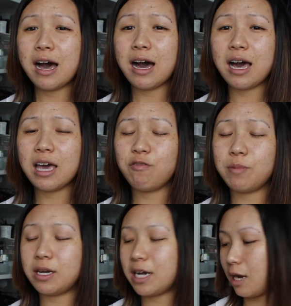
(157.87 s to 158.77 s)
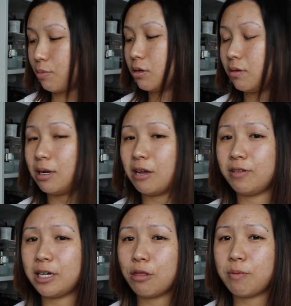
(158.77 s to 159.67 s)
I've been absolutely
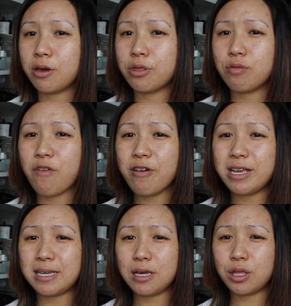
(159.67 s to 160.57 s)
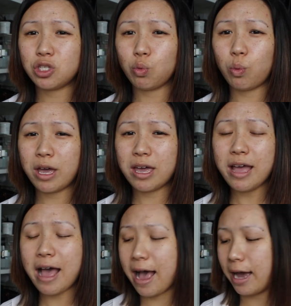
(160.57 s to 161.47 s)
loving this because it's very easy to
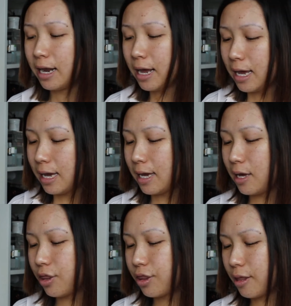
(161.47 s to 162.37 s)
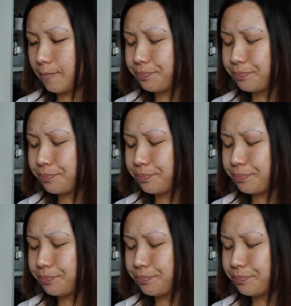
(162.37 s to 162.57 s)
wear and it's